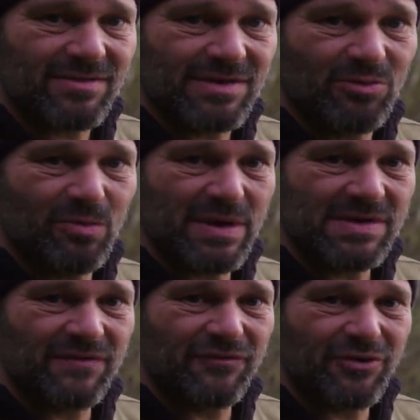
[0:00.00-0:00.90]
little
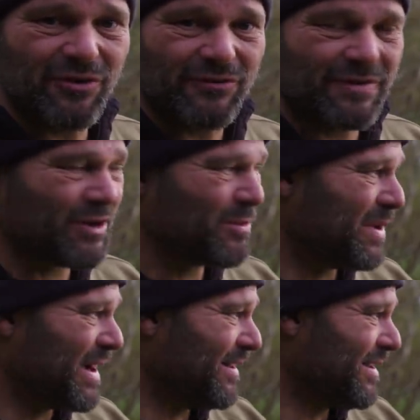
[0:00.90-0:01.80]
bits of free offering that I put out